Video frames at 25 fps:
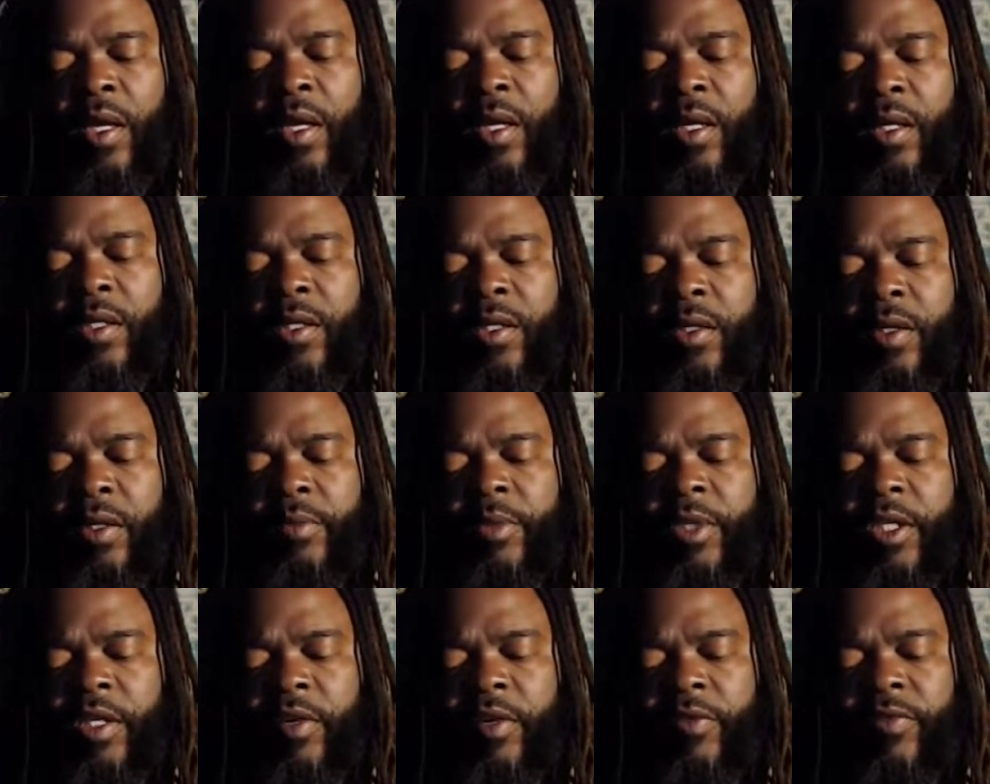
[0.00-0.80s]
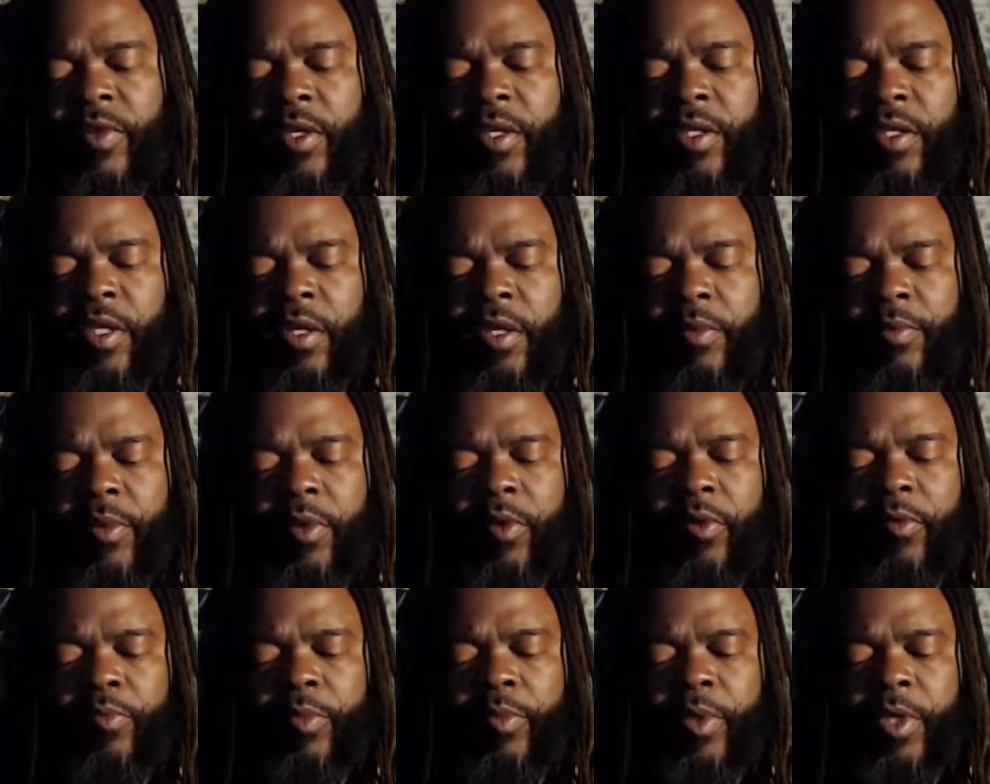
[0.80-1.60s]
So let me shuffle these up a
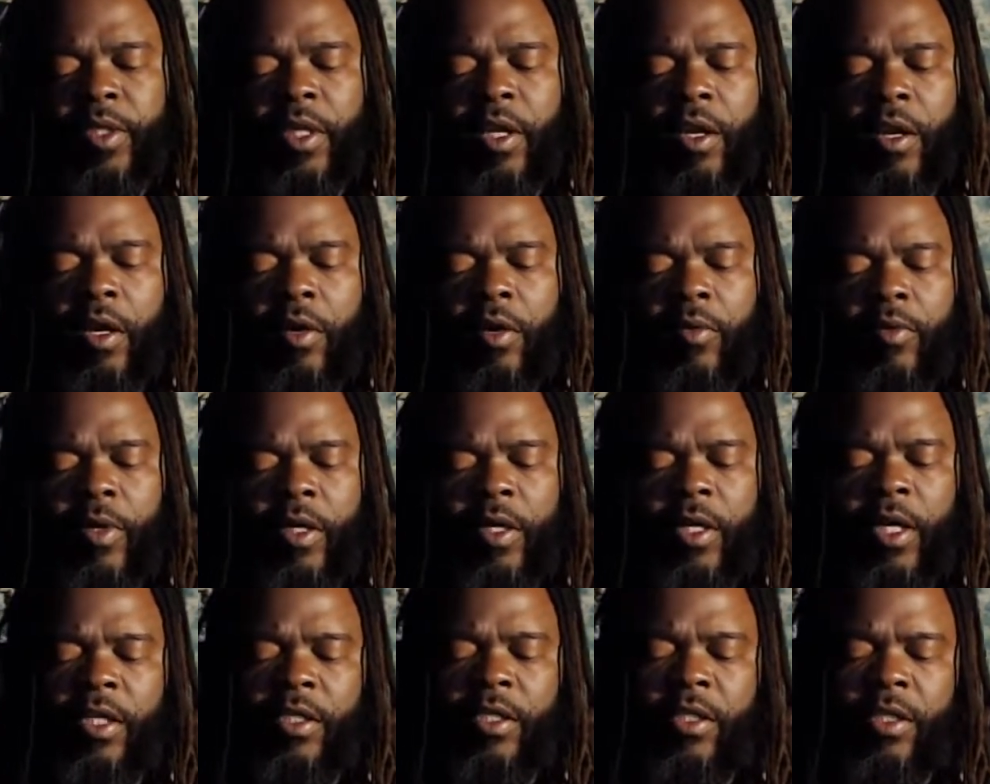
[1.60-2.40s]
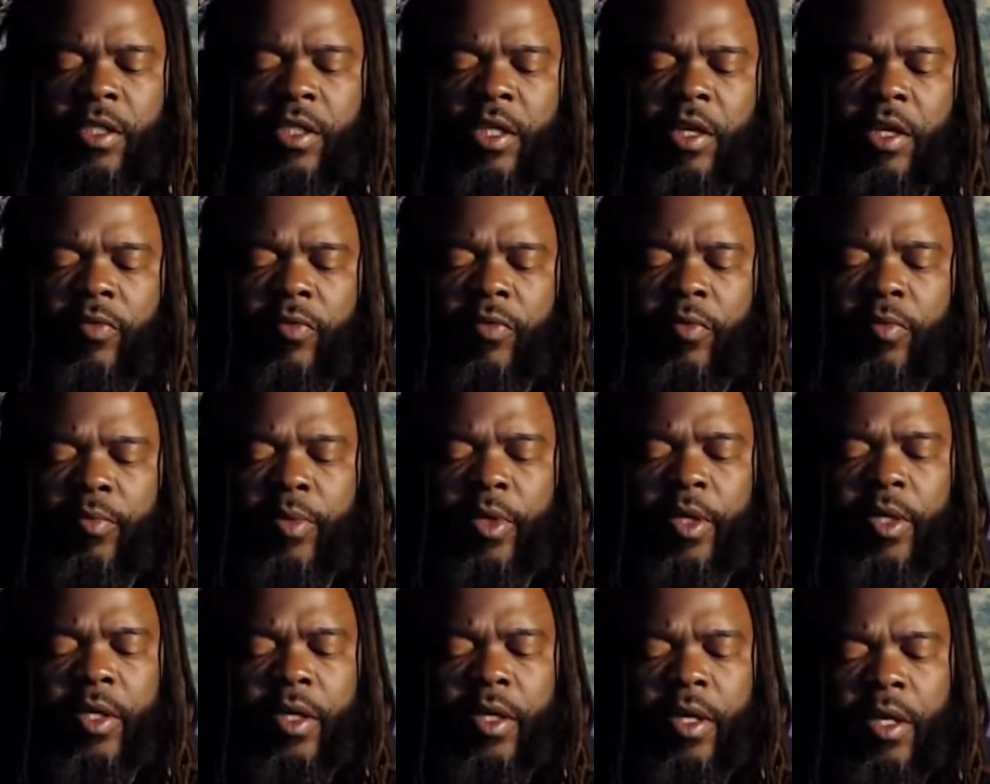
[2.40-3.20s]
little bit. They're already nice and shuffled,
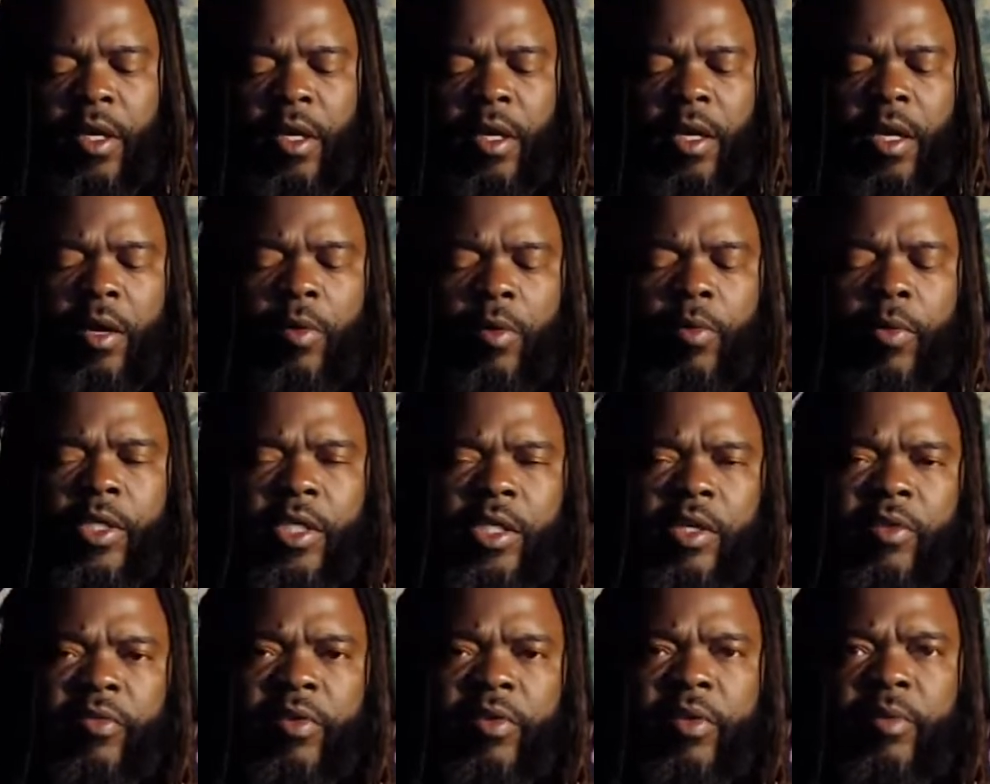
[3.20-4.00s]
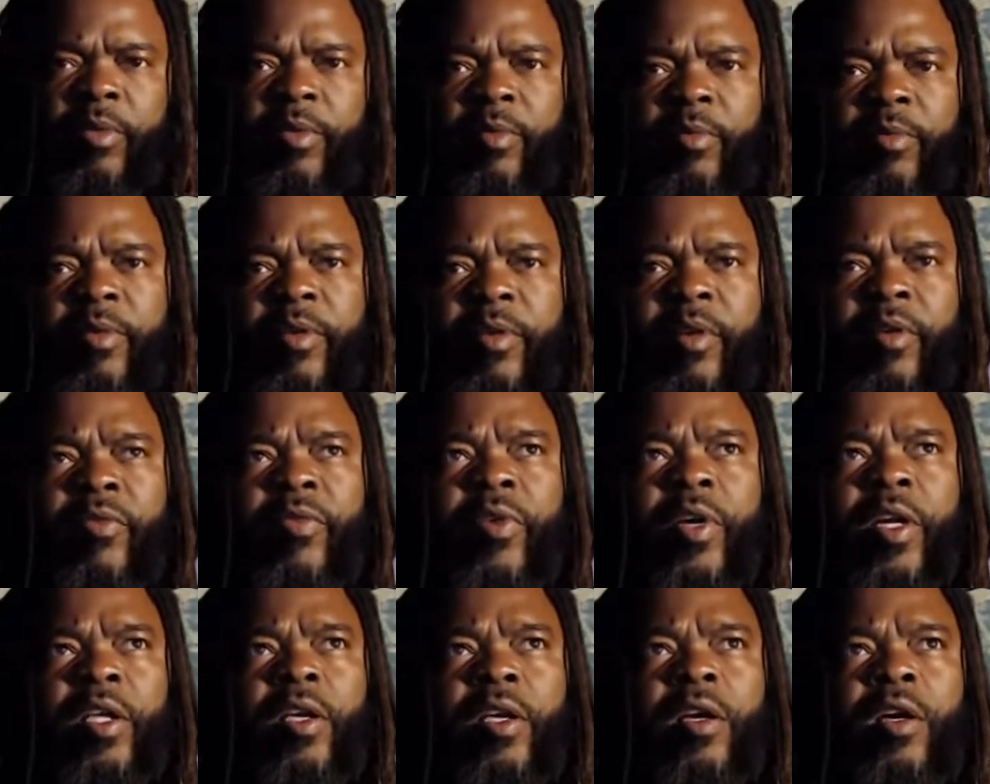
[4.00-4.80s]
but I want to shuffle them in
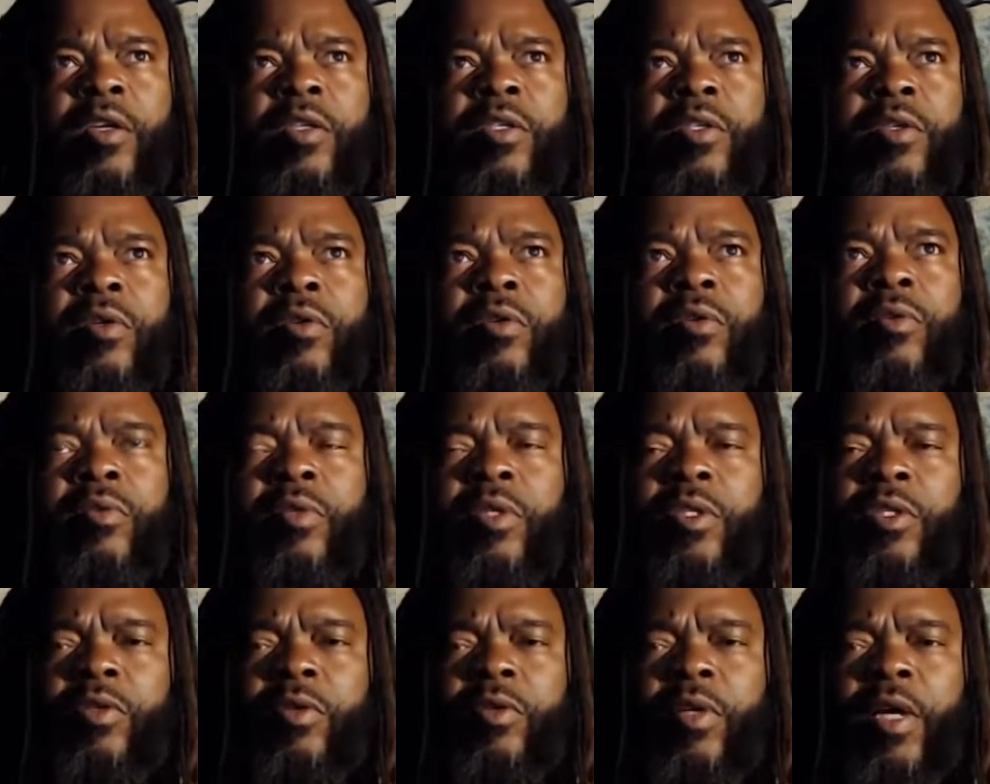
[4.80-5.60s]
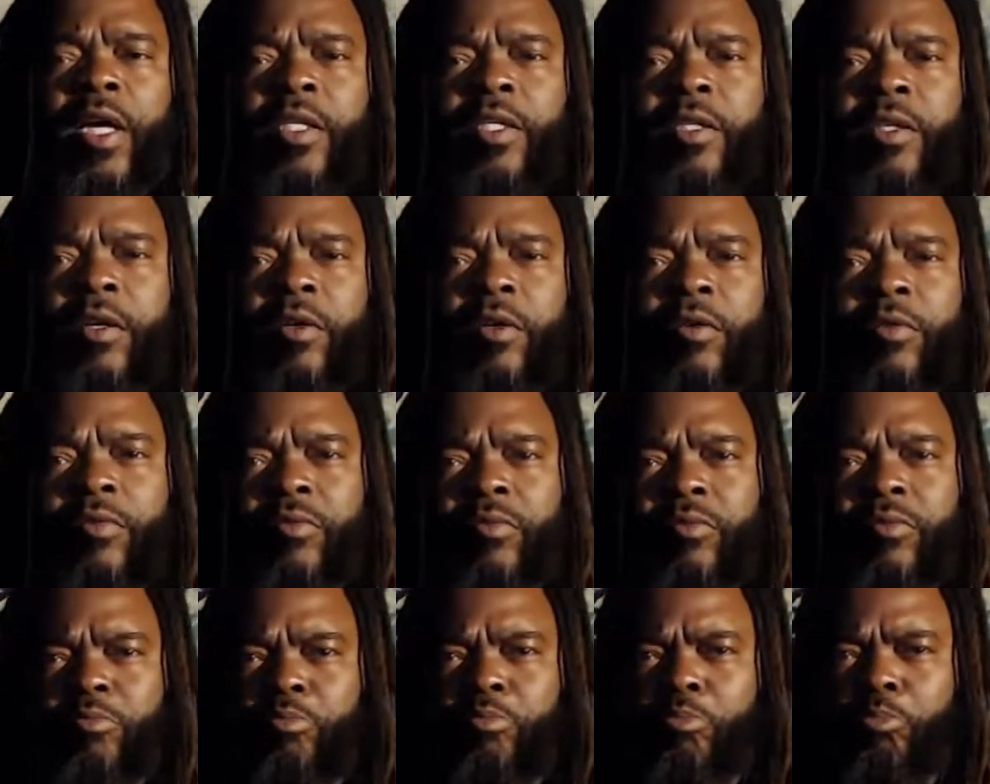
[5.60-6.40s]
front of y'all so that you guys know
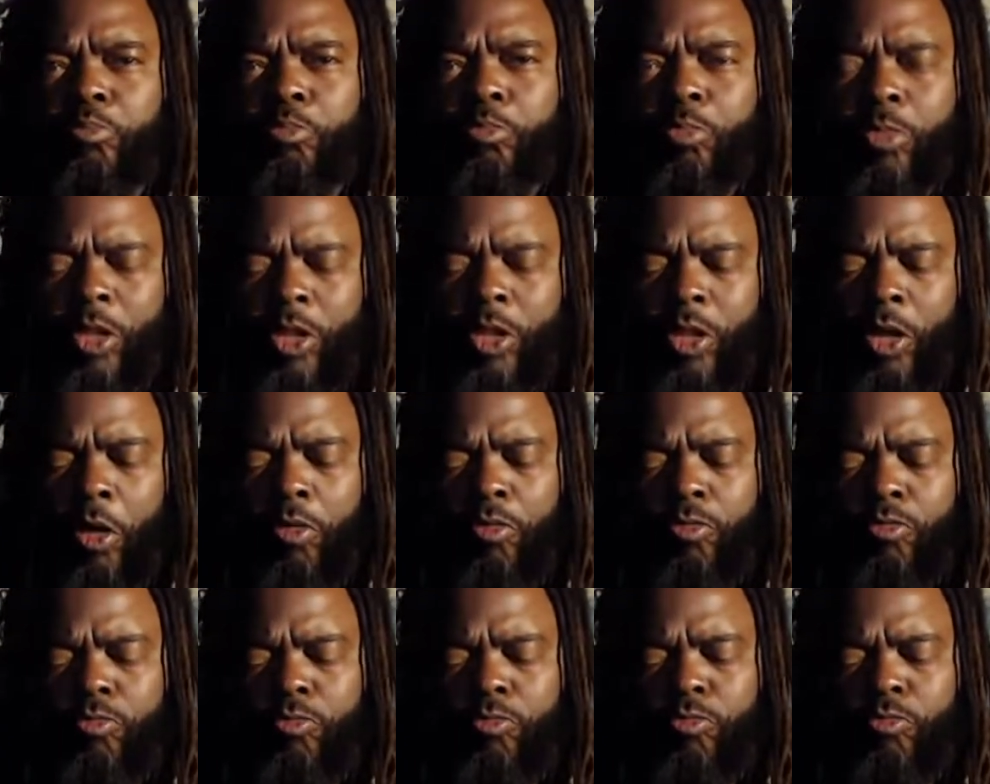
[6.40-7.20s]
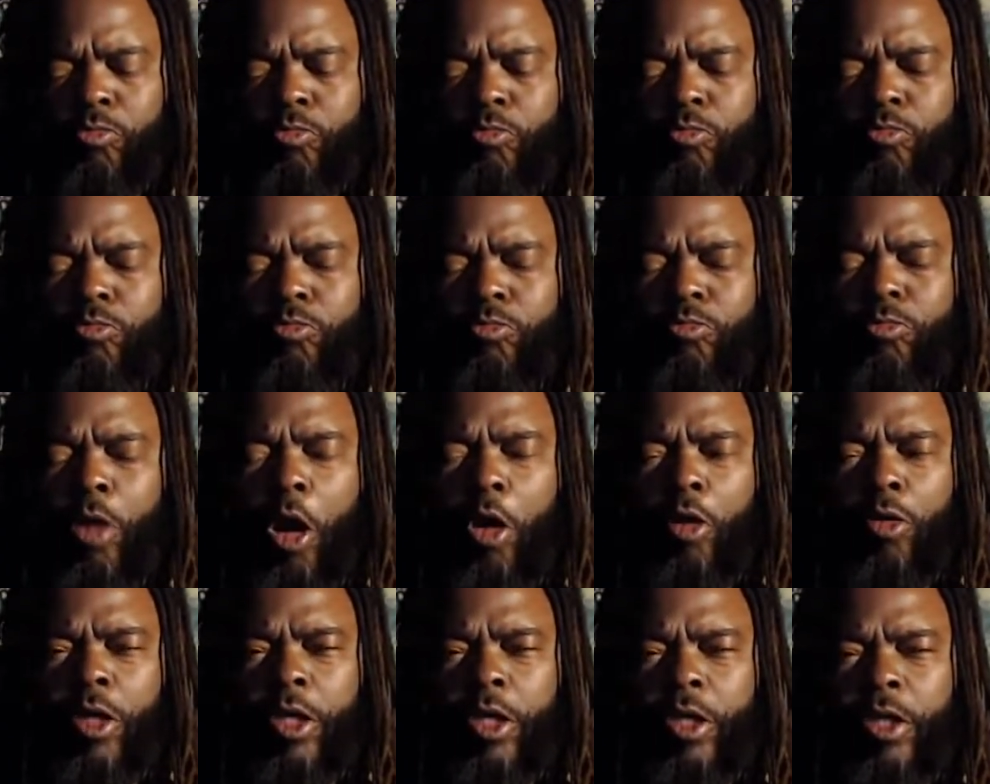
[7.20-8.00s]
there's no
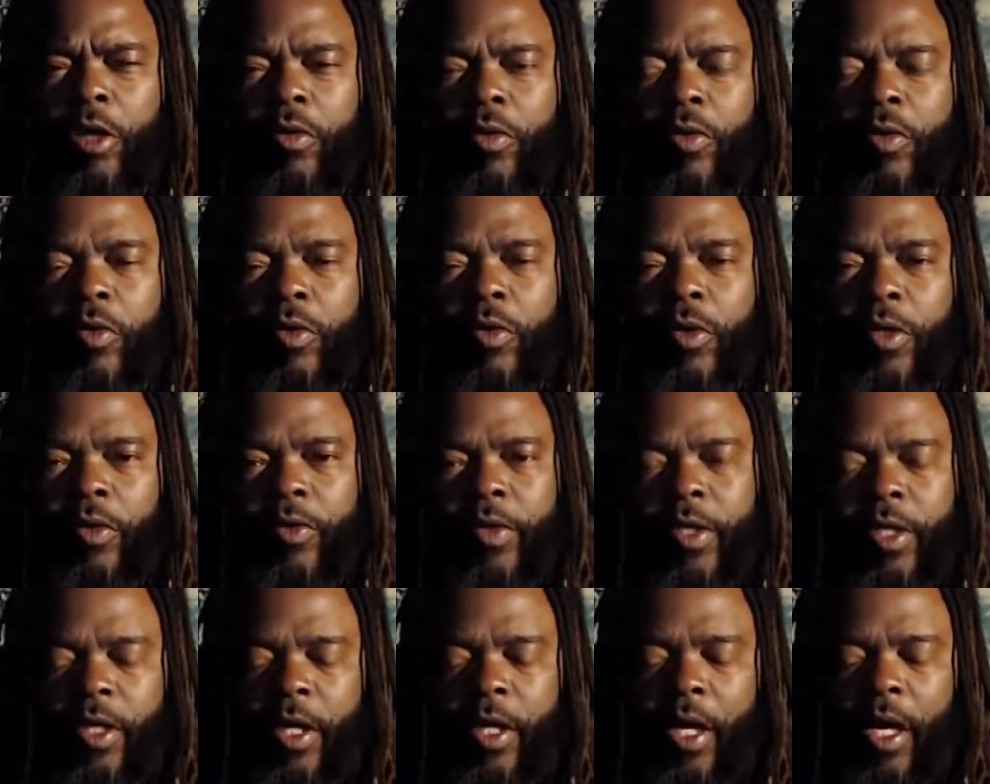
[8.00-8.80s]
okie doke going on here.